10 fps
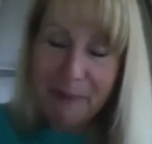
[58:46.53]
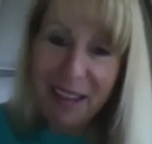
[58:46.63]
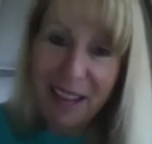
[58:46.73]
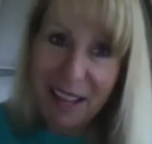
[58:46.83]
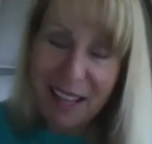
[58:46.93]

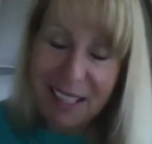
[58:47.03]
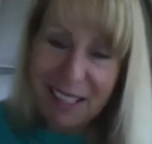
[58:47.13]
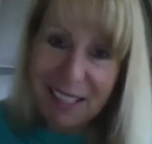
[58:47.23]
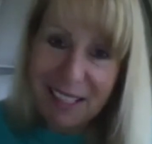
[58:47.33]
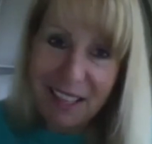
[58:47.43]
and
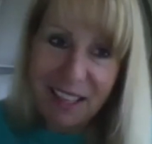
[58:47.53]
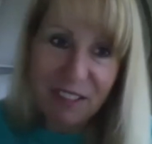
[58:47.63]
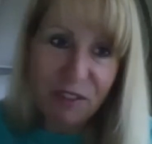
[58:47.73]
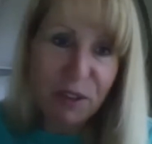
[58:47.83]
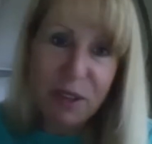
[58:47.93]
uh,
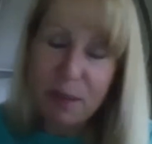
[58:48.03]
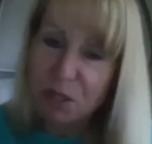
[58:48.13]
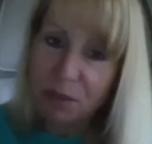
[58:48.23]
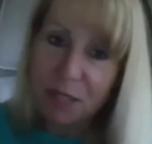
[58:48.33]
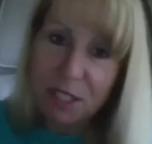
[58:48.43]
for them to
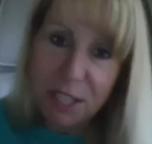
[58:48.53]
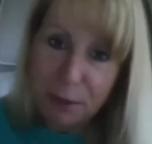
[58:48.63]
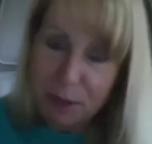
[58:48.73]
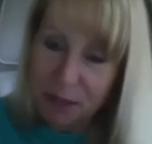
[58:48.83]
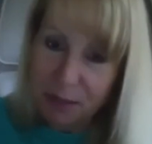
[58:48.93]
reach
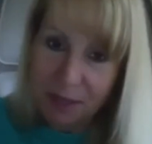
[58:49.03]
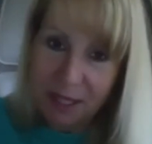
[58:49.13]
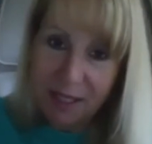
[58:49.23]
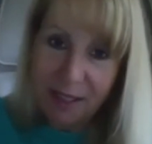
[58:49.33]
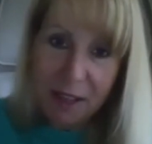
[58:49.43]
out to me,